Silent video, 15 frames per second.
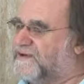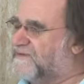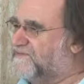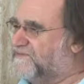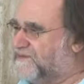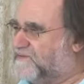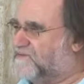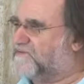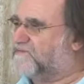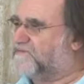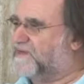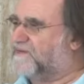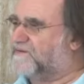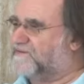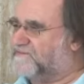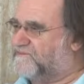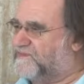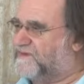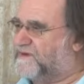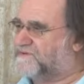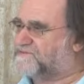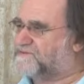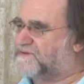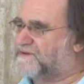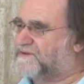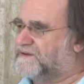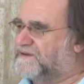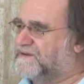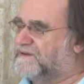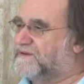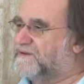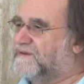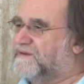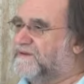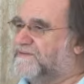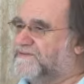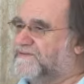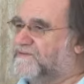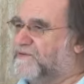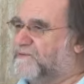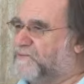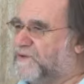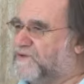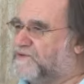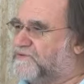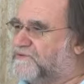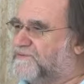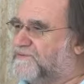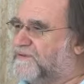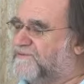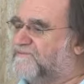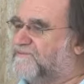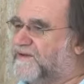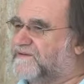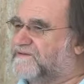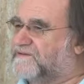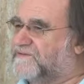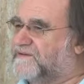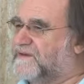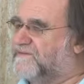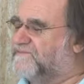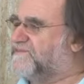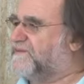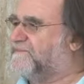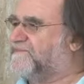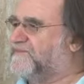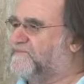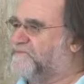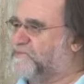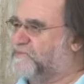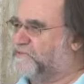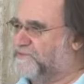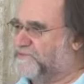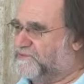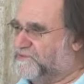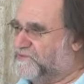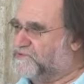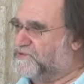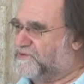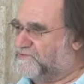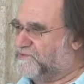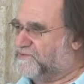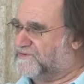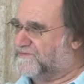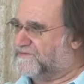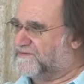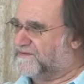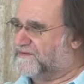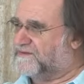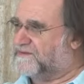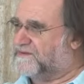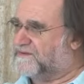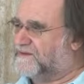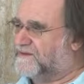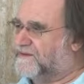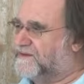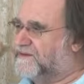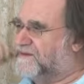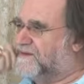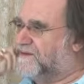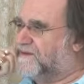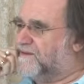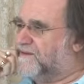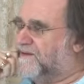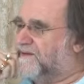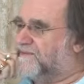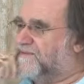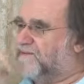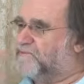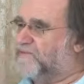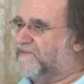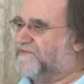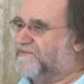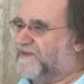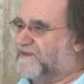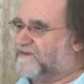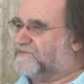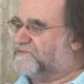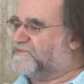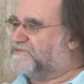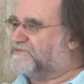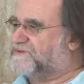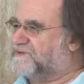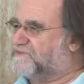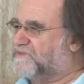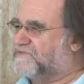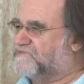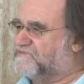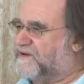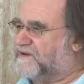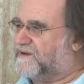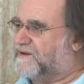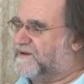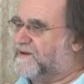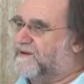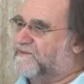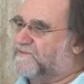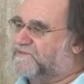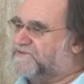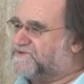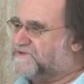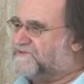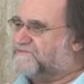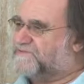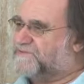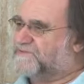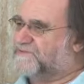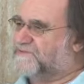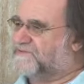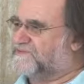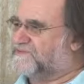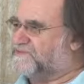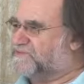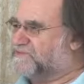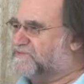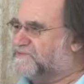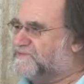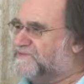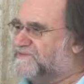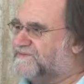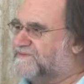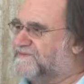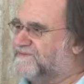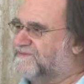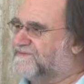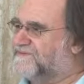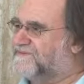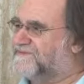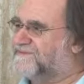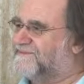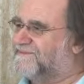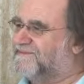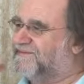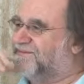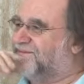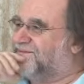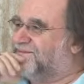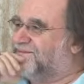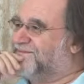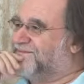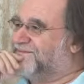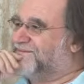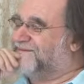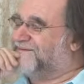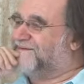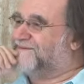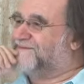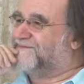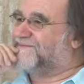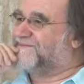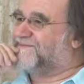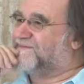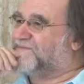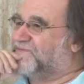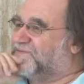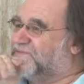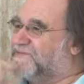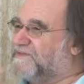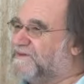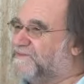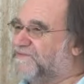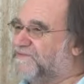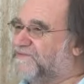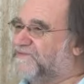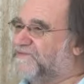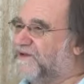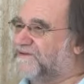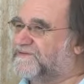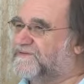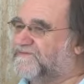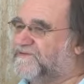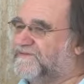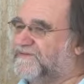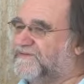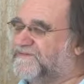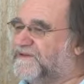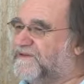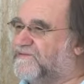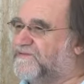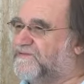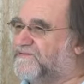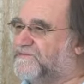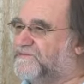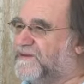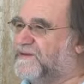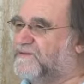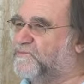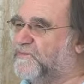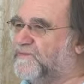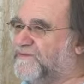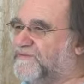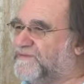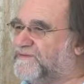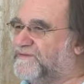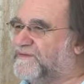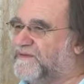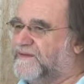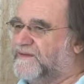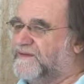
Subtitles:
itself now financially, mm-hmm. so that we could, in fact, give some support to a new community. And then once that community was running, I would shift between the two communities. Mm-hmm. And the thing that was attractive in the south of Spain was that,